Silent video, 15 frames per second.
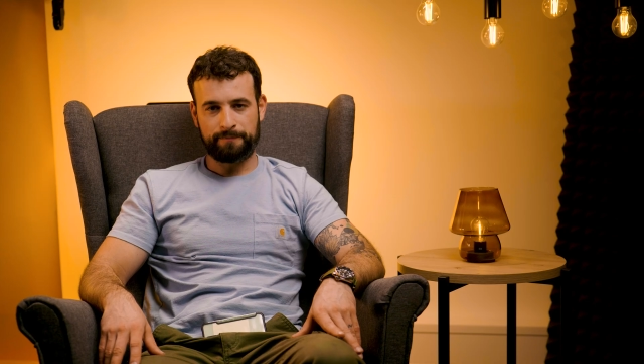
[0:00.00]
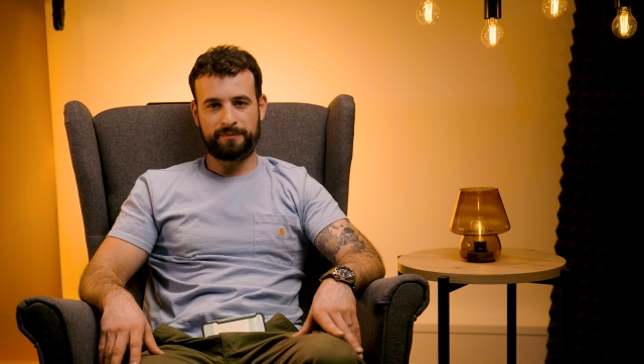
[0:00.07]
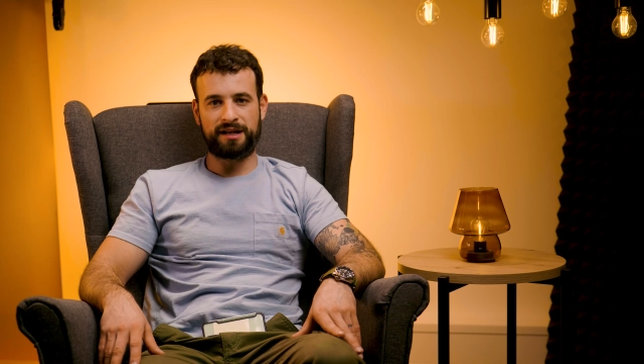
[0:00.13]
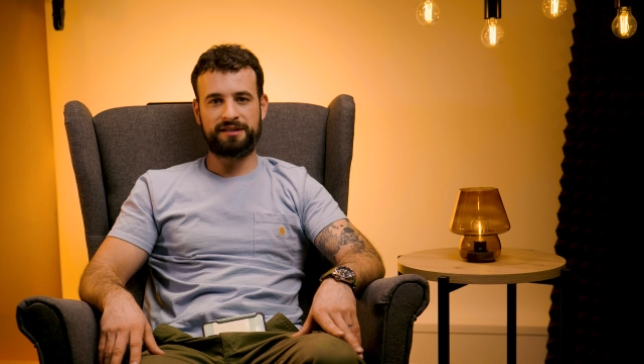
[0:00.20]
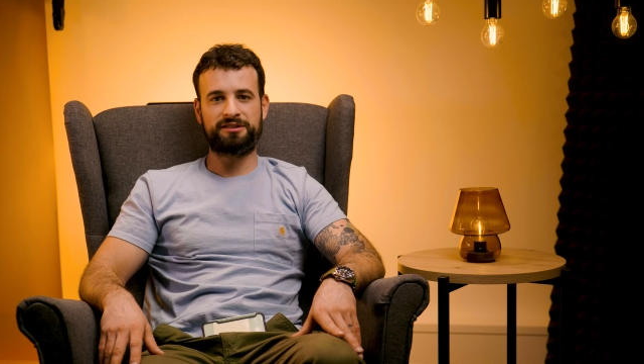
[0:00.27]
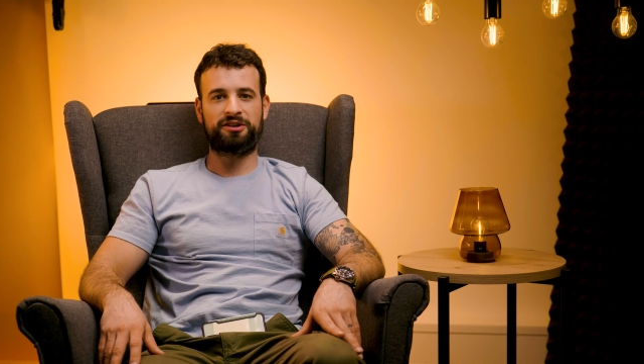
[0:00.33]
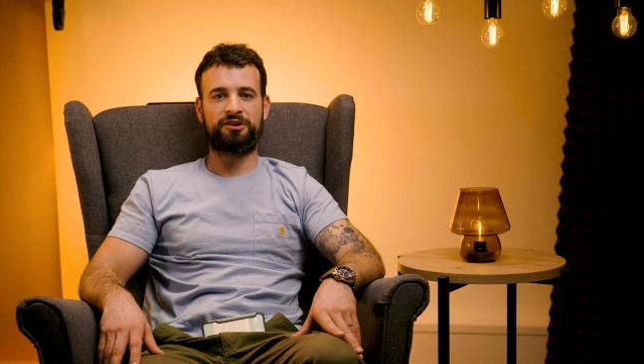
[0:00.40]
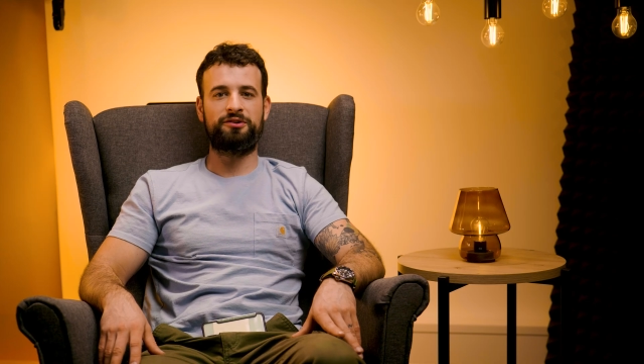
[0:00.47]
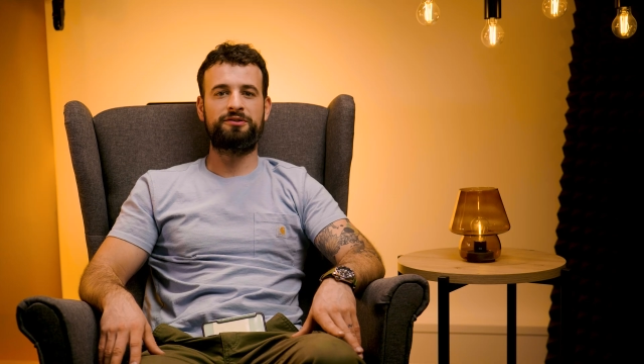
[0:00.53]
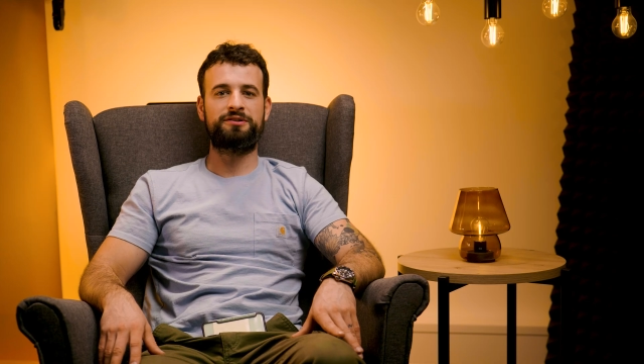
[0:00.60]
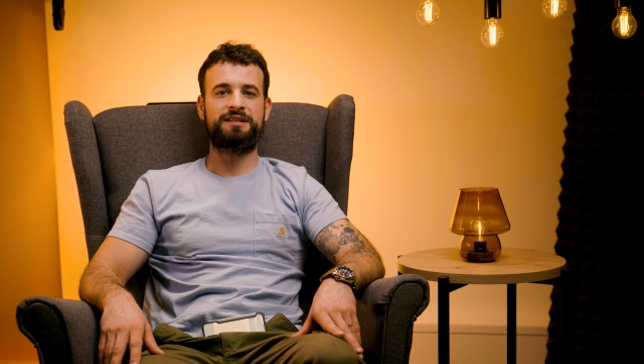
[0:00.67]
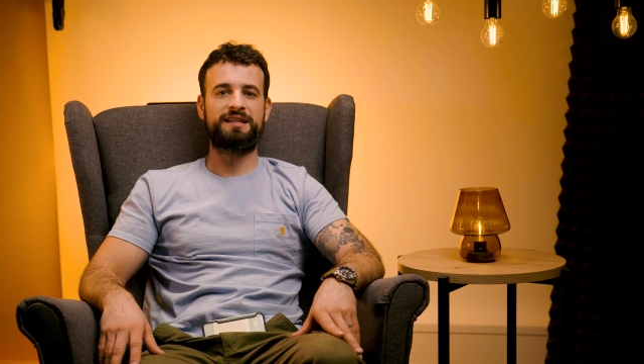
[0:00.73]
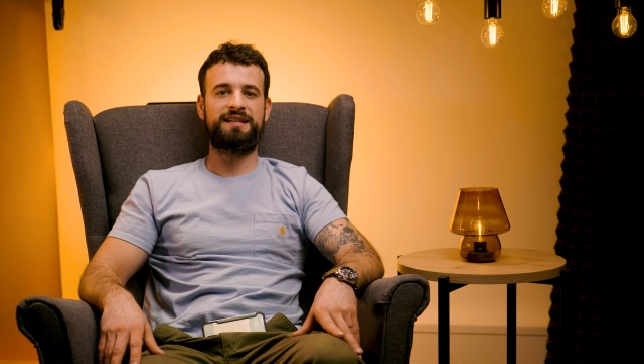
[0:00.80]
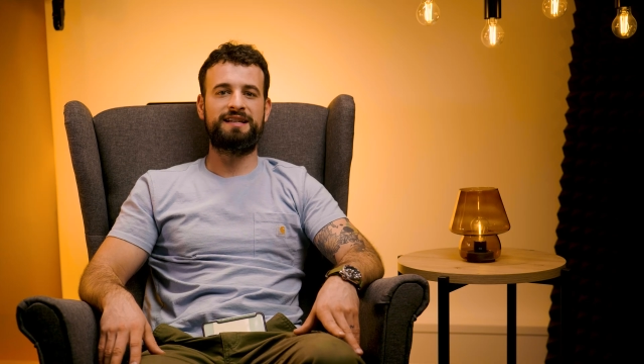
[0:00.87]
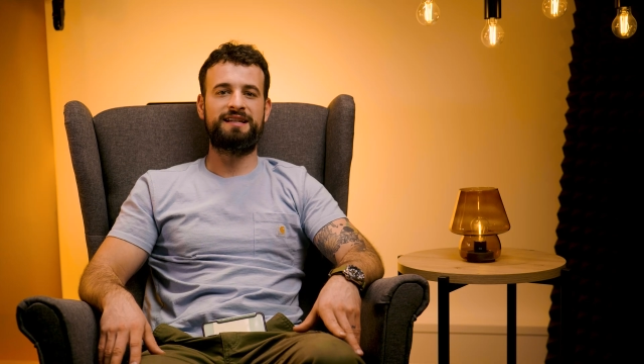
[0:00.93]
But as it
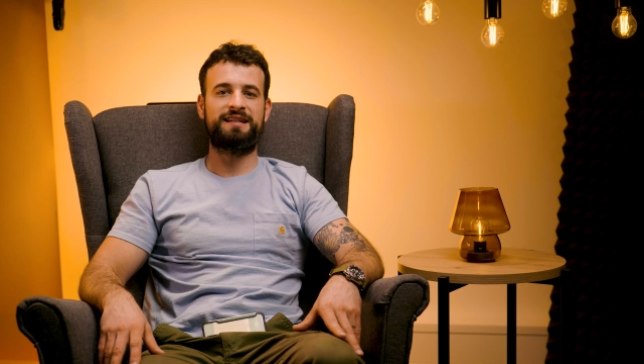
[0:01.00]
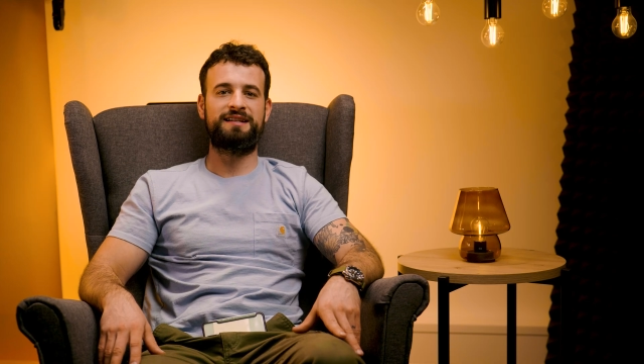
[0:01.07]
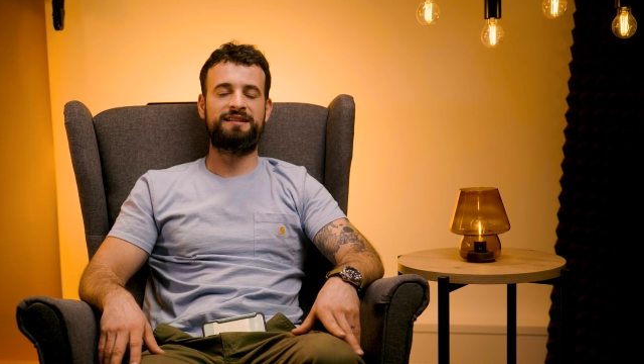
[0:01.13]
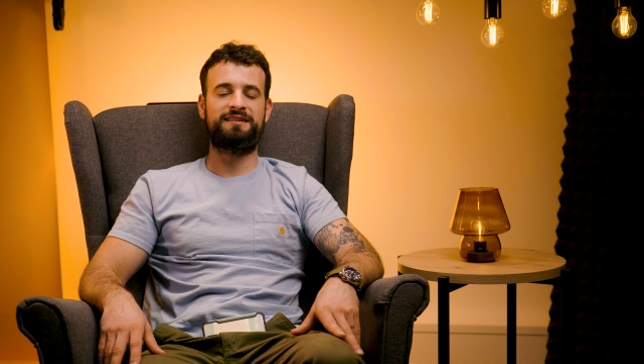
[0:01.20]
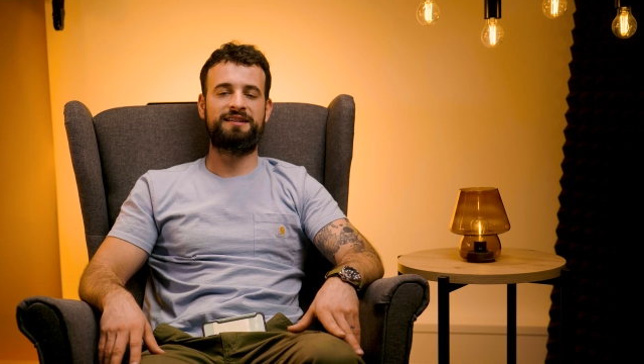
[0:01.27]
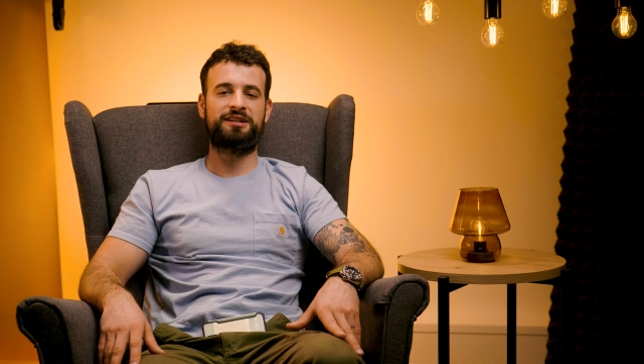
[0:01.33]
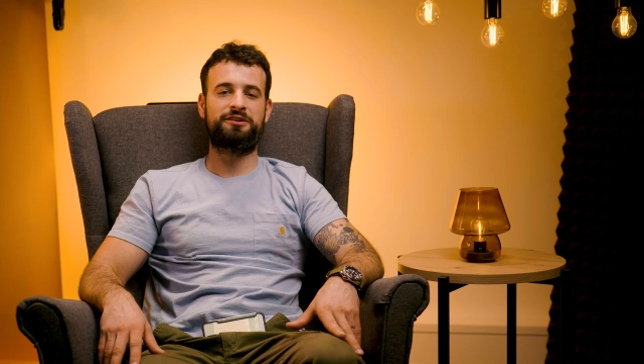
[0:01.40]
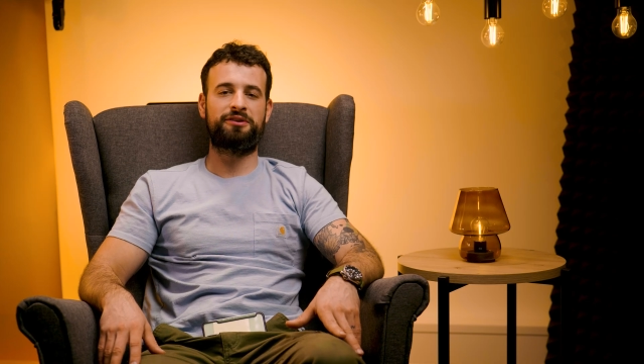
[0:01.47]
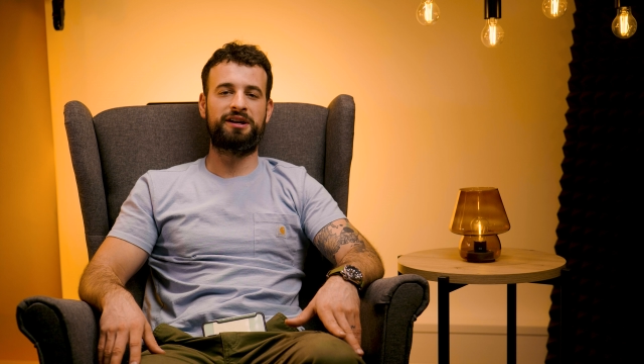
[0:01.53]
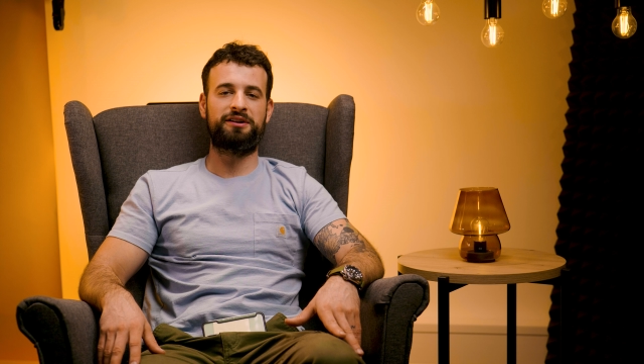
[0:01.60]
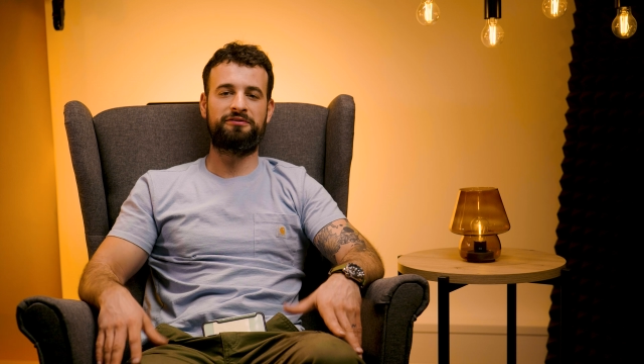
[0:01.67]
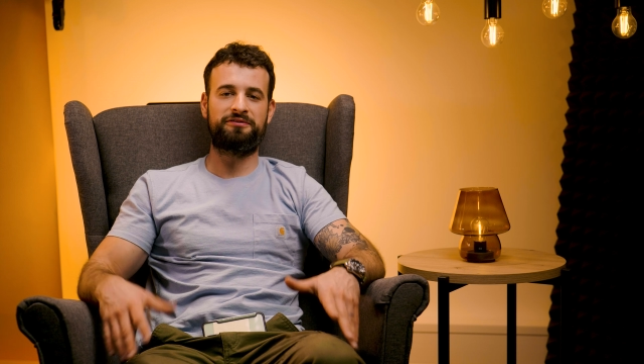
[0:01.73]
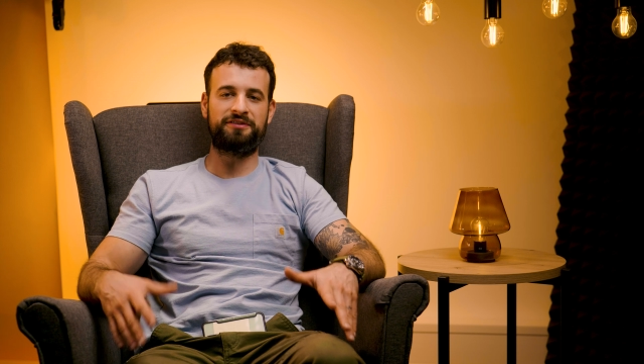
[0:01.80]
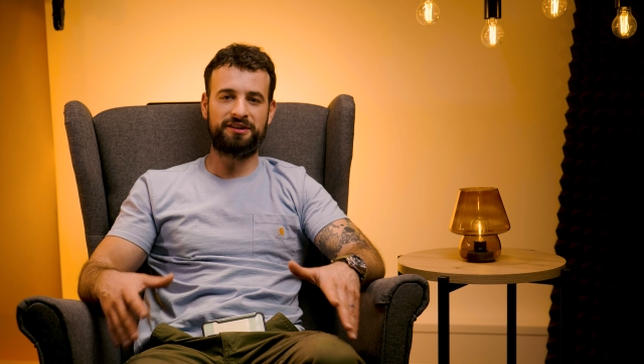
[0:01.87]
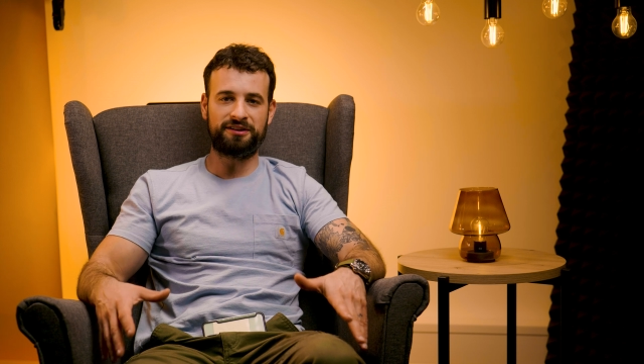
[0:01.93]
goes in the
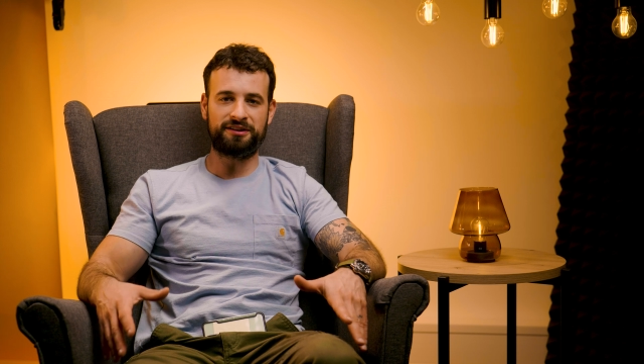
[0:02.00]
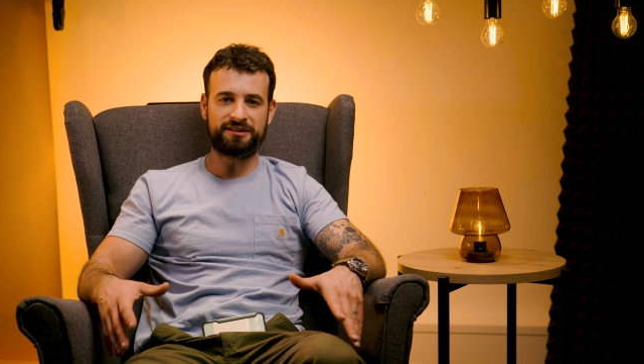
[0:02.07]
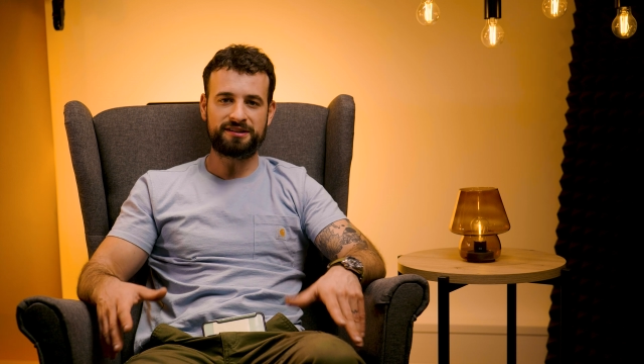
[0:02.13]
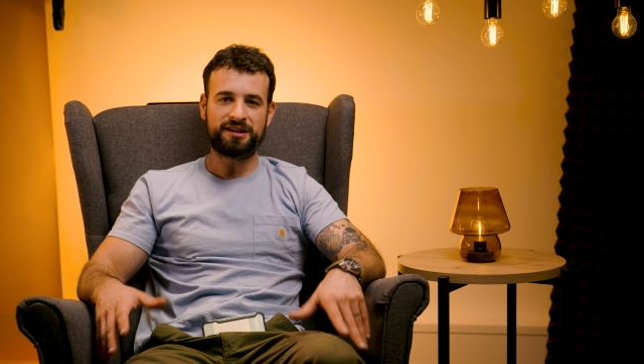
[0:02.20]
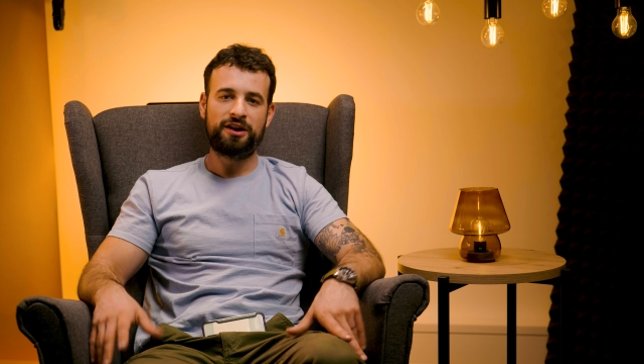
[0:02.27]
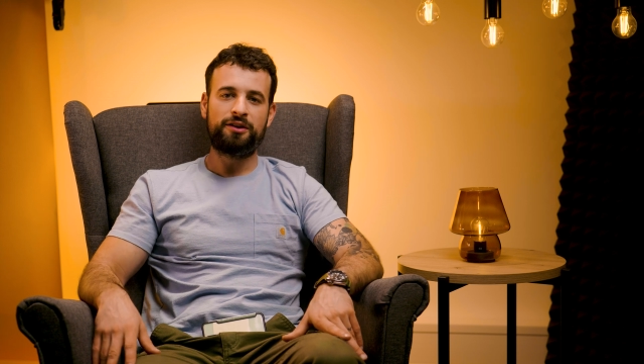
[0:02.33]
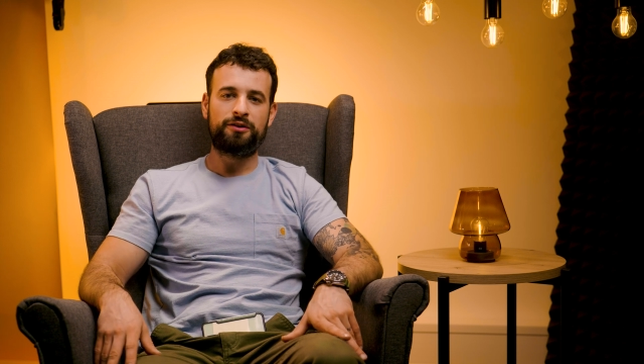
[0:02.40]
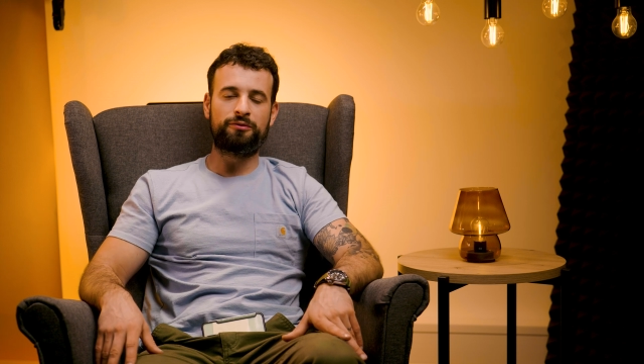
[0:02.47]
creative fields,